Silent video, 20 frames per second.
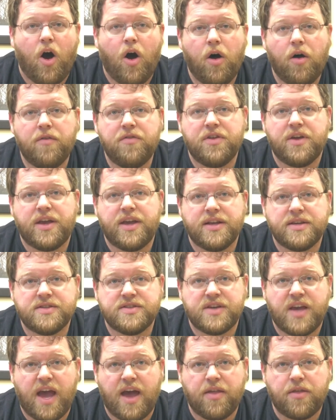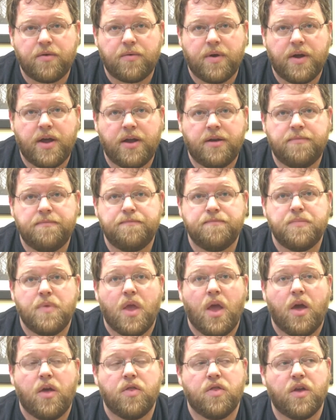All of the kids gather in.
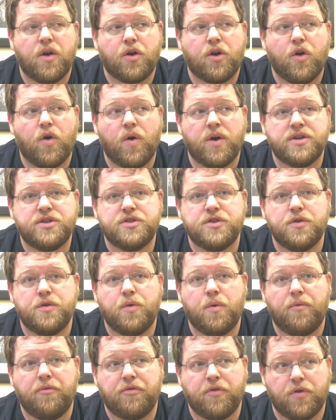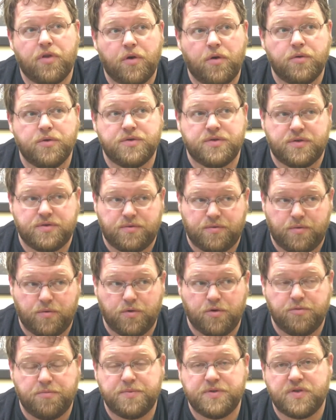They're going to, for those
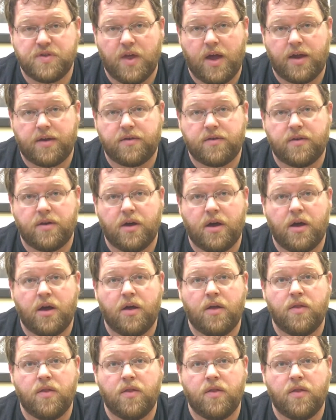groups that